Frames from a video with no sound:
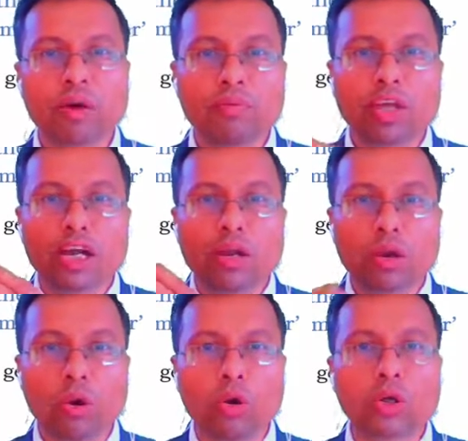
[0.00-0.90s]
from the
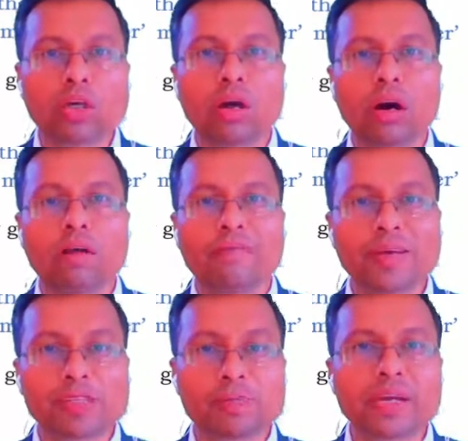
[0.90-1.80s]
note of
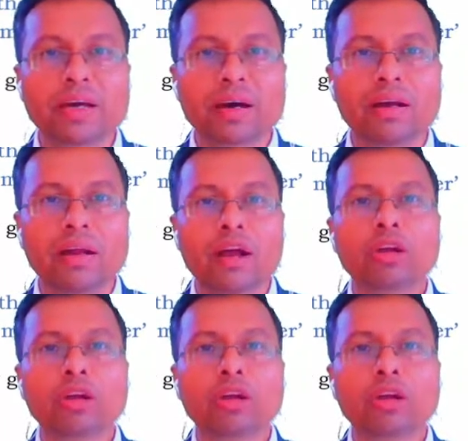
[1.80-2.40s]
speaker